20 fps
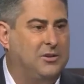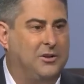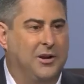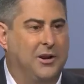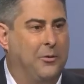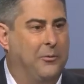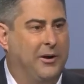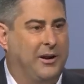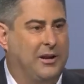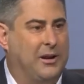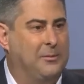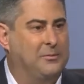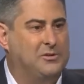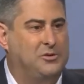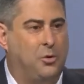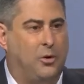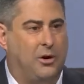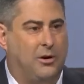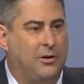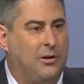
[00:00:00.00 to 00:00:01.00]
when it comes
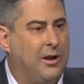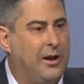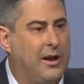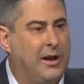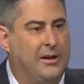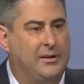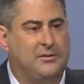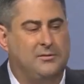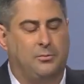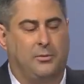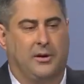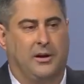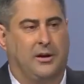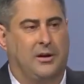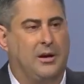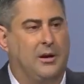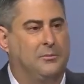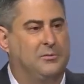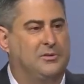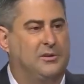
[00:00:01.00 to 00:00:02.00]
to our clients, when it
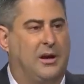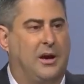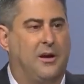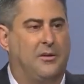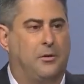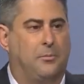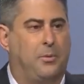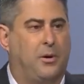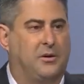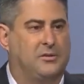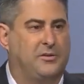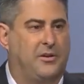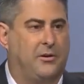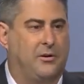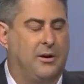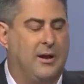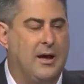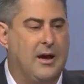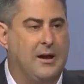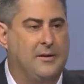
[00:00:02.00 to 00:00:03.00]
comes to other parts of
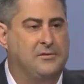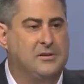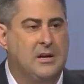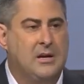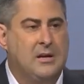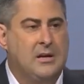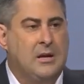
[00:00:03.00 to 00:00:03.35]
their lives.